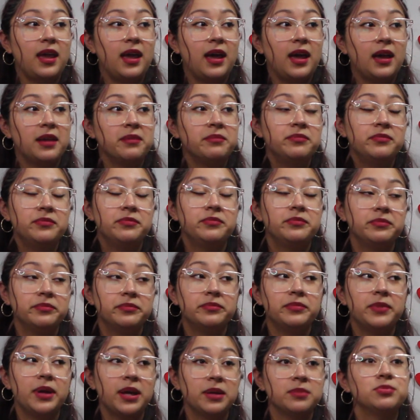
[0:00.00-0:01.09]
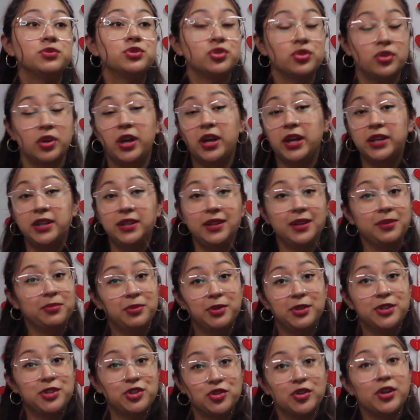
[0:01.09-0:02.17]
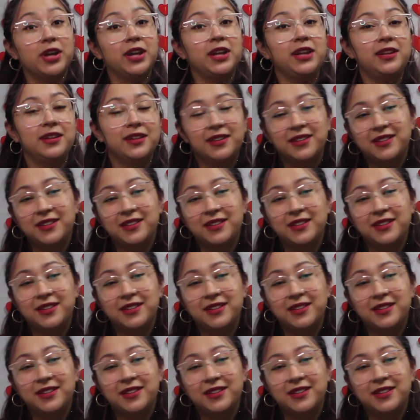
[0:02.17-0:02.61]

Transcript: I'm trying. I'm really trying.